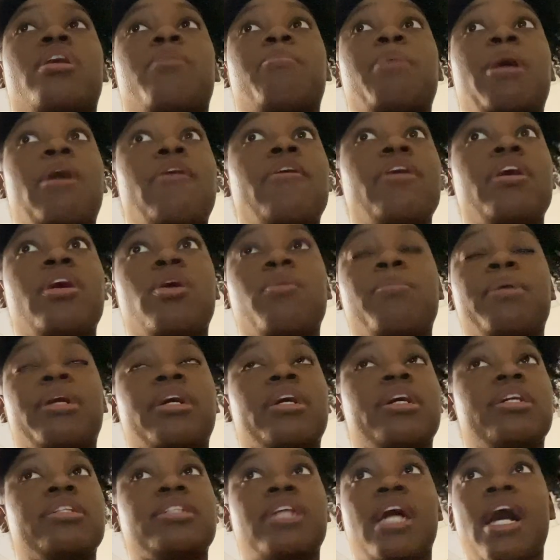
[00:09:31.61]
perio,
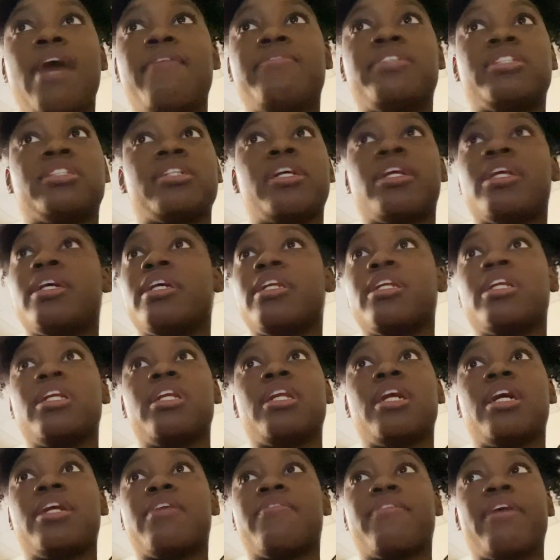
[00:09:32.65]
because I haven't studied
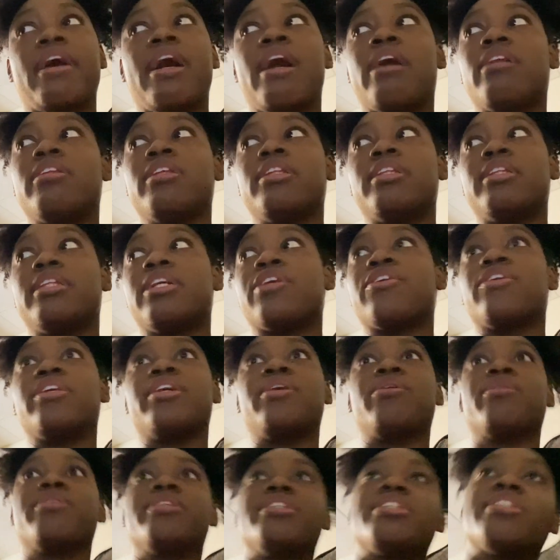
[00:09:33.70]
none of that. I literally
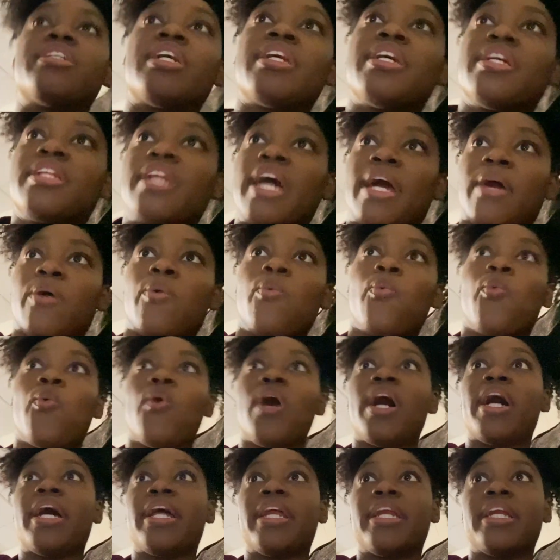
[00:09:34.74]
only studied like
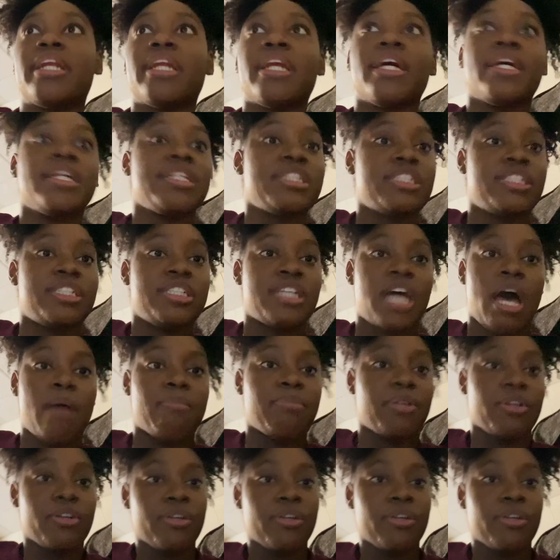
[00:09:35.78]
1 chapter.